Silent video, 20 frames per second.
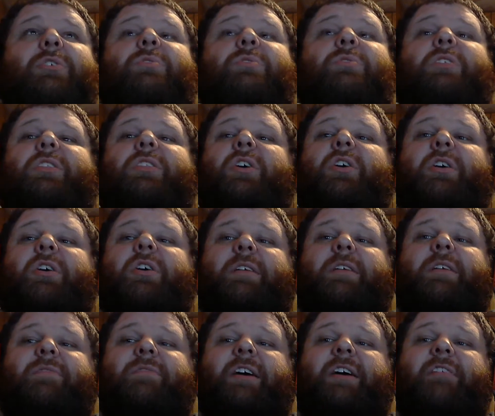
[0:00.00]
shoots
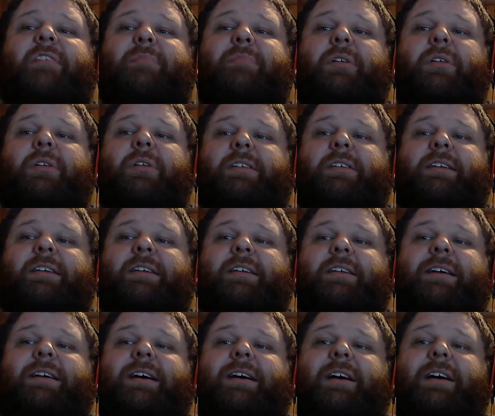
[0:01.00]
35 bullets at a
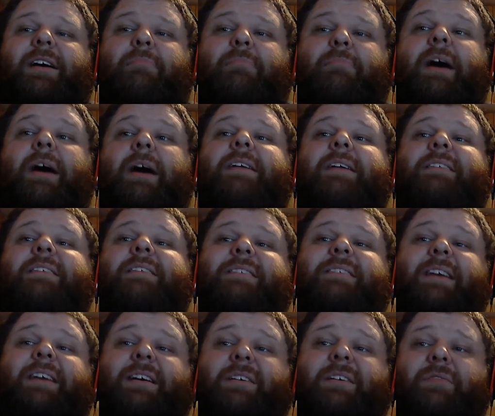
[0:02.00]
time by
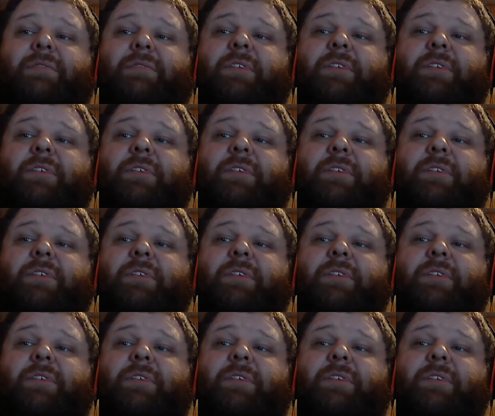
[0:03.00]
itself,